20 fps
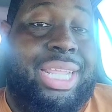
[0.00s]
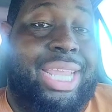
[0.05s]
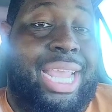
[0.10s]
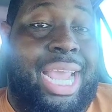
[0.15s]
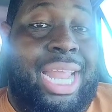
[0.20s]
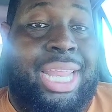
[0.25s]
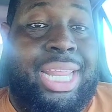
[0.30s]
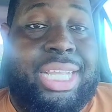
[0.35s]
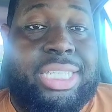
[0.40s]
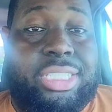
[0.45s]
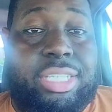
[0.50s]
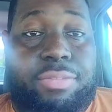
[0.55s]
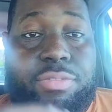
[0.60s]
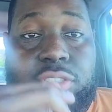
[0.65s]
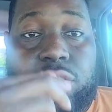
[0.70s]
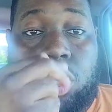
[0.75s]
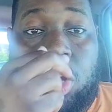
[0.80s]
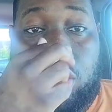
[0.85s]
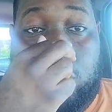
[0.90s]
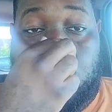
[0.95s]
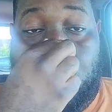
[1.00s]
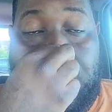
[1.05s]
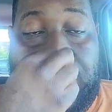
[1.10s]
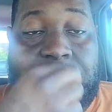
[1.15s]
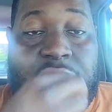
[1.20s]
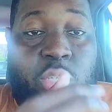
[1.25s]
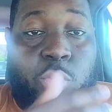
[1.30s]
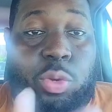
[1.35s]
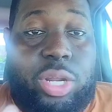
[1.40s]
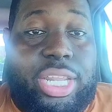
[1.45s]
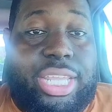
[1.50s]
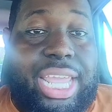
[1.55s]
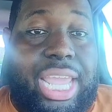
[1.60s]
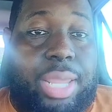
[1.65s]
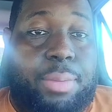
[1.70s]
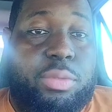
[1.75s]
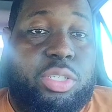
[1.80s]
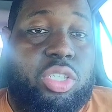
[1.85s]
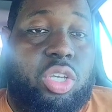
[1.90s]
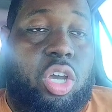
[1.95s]
the analytics stuff is gone, is where the
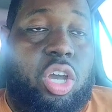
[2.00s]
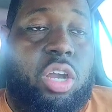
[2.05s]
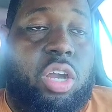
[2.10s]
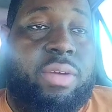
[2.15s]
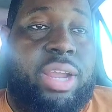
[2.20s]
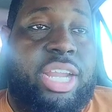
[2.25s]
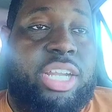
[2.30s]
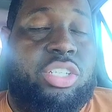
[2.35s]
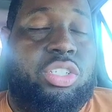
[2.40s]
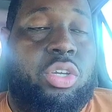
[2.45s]
game is gone, right?